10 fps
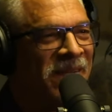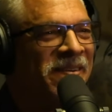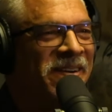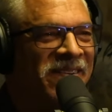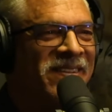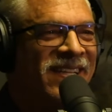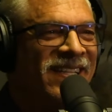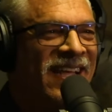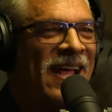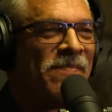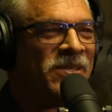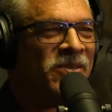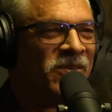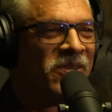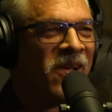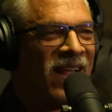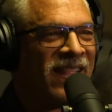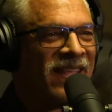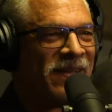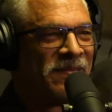I don't know. That happens to us all,
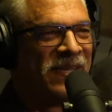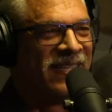I think.